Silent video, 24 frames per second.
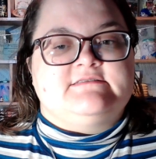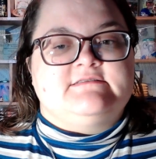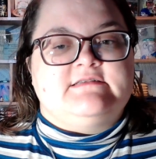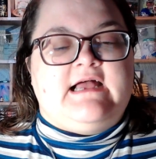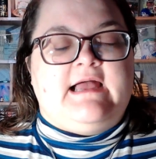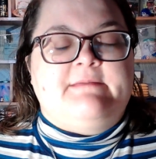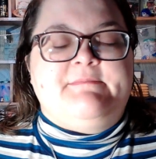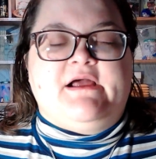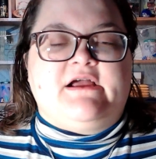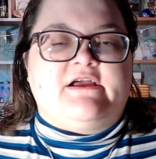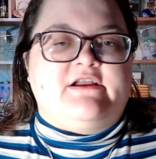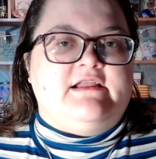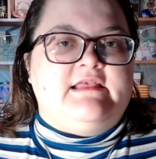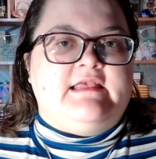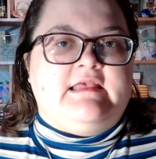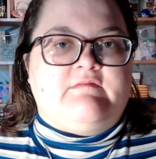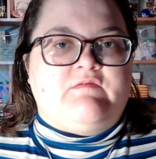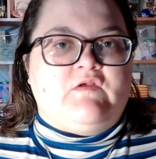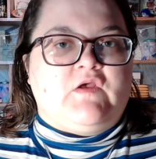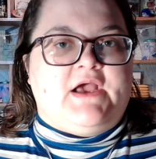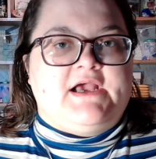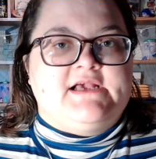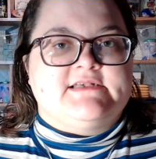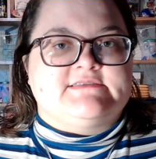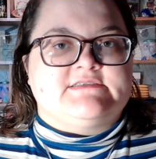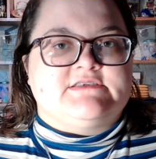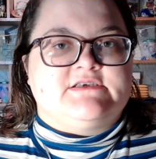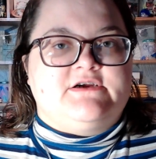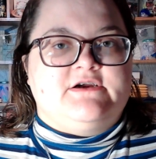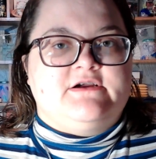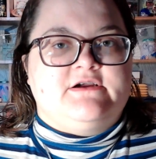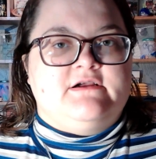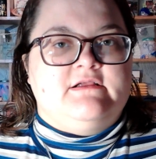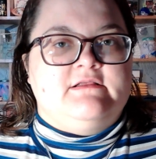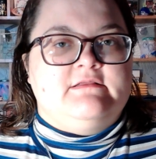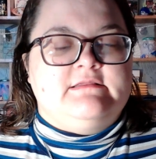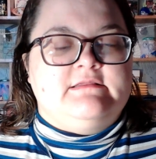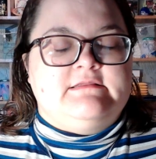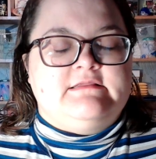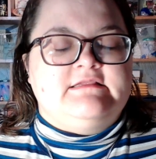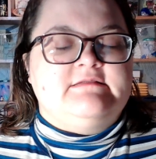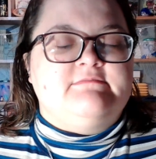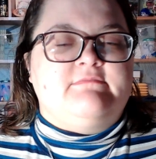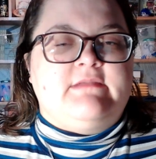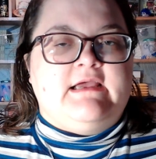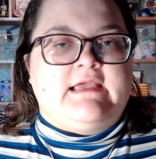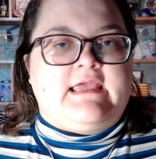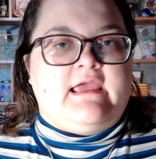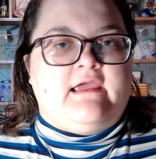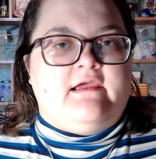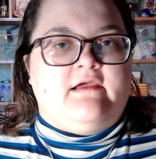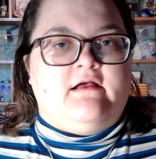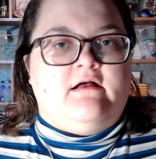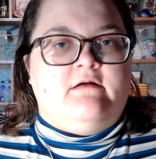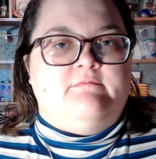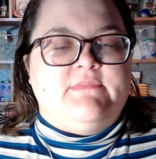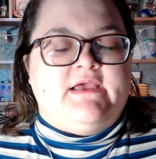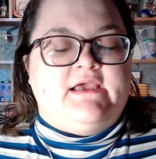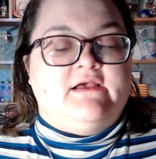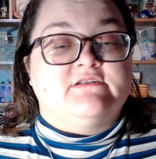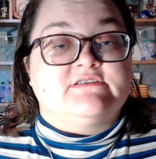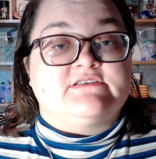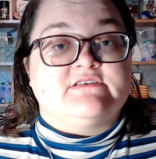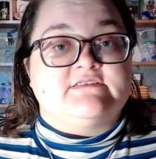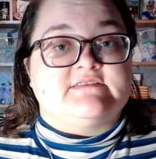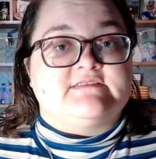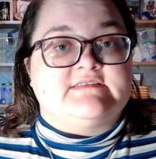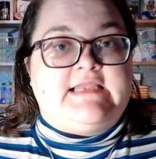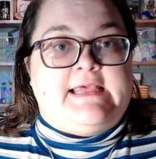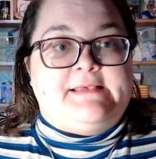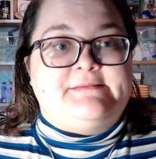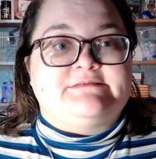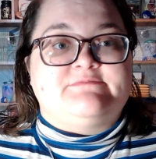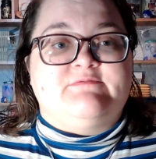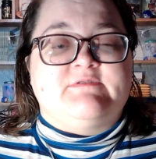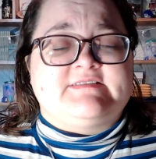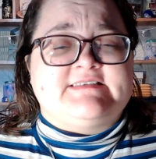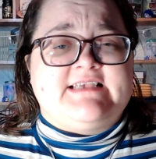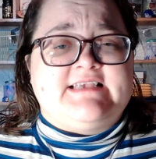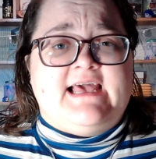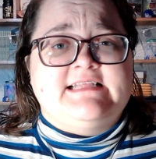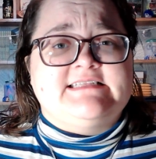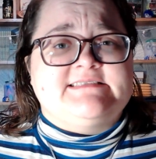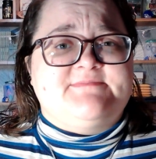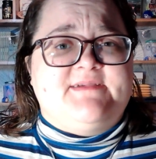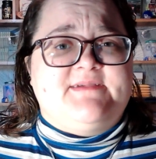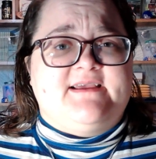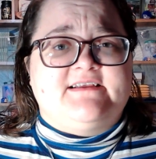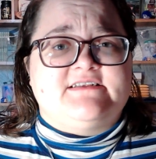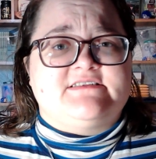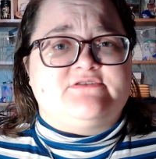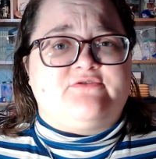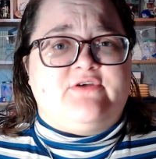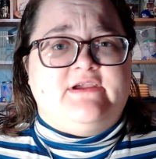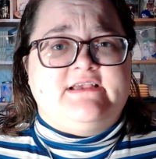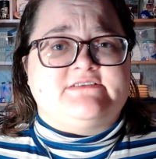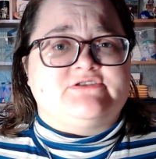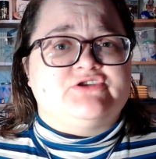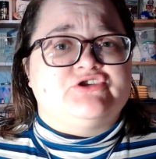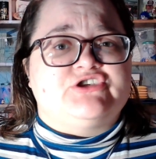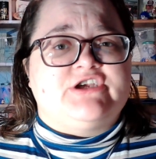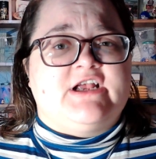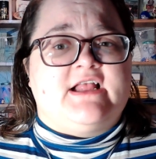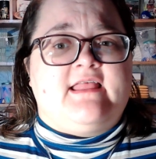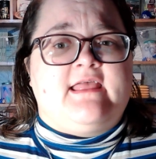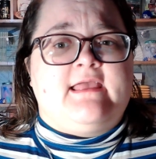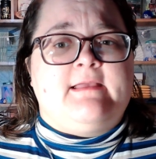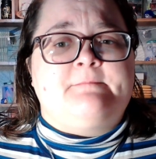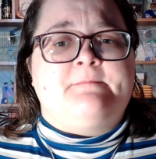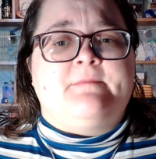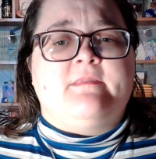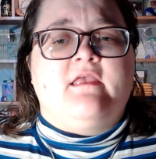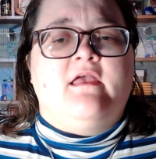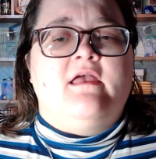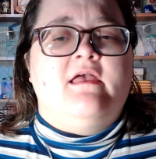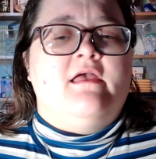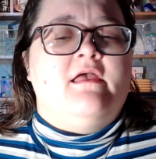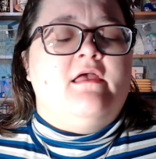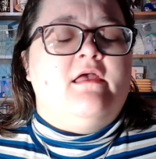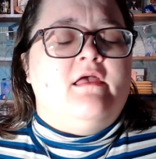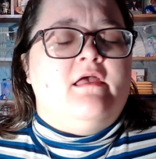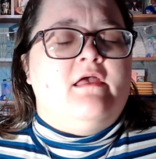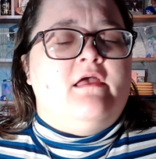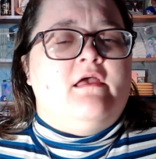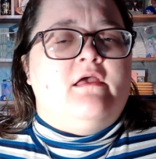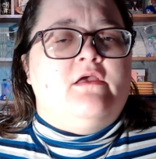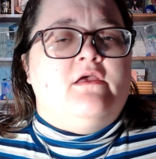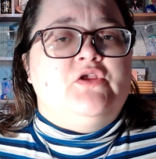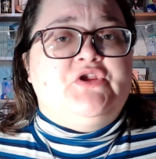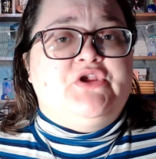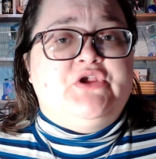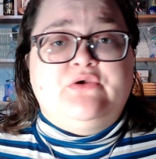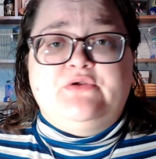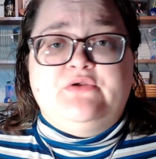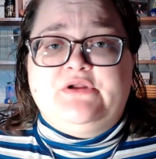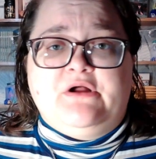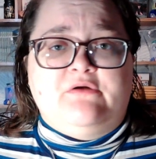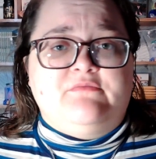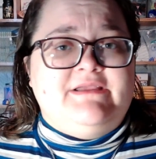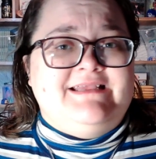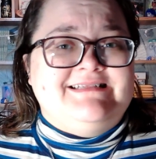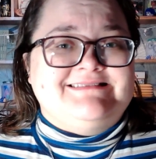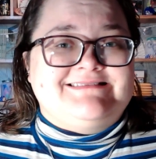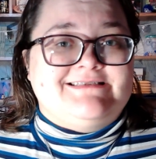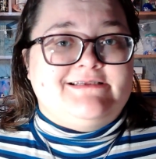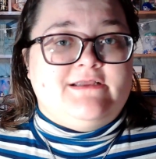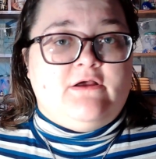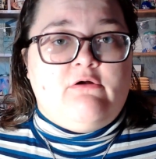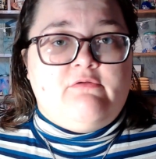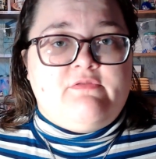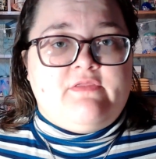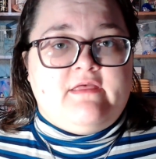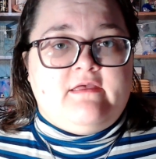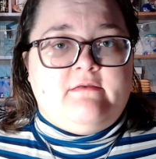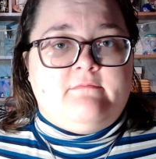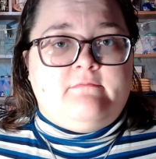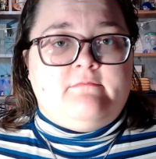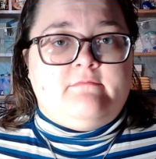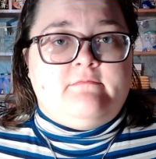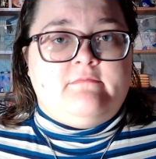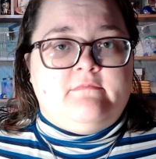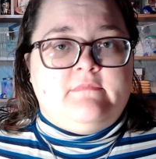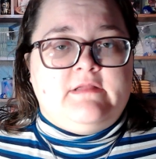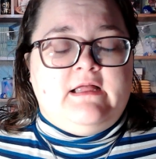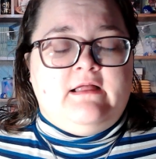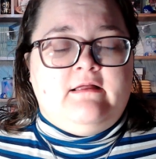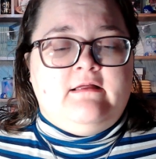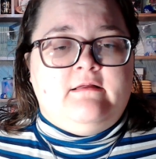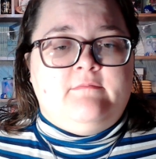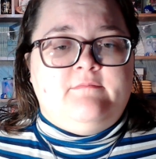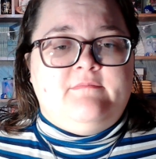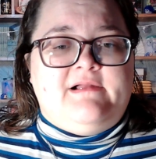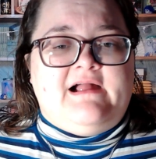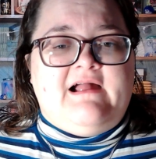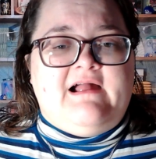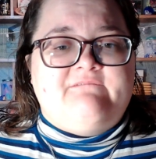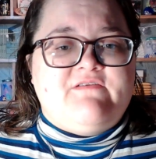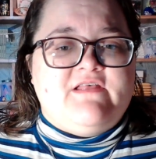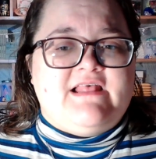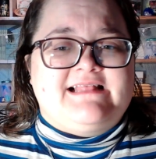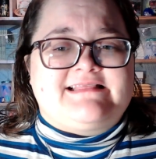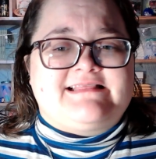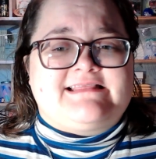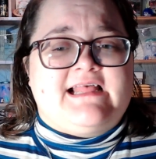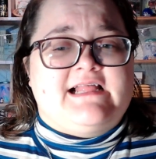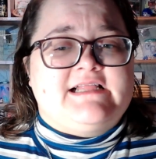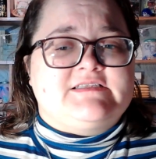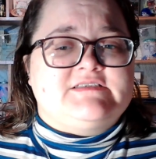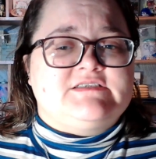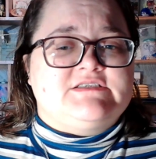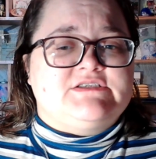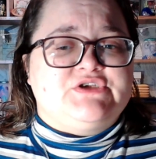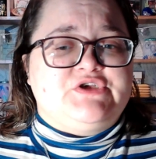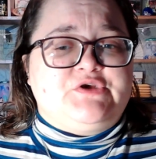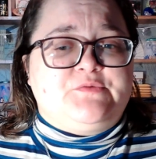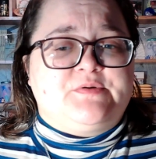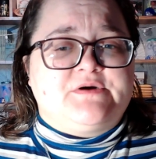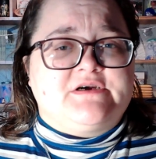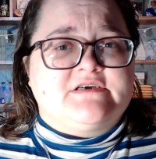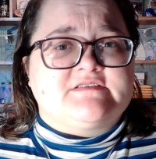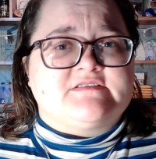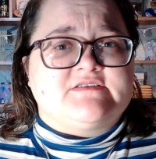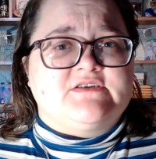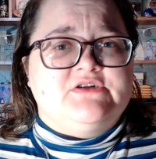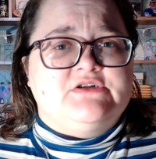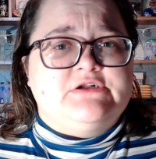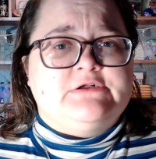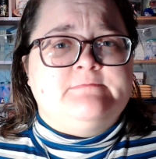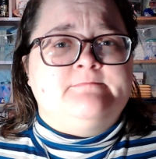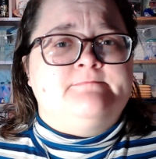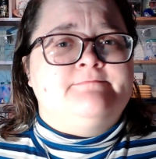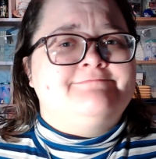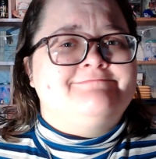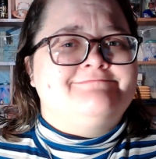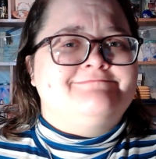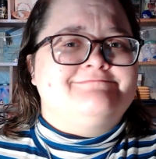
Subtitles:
I'm not going to give you guys my alters names besides Maris, Grace, and Shelly. You don't need to know them. I feel like that's too personal.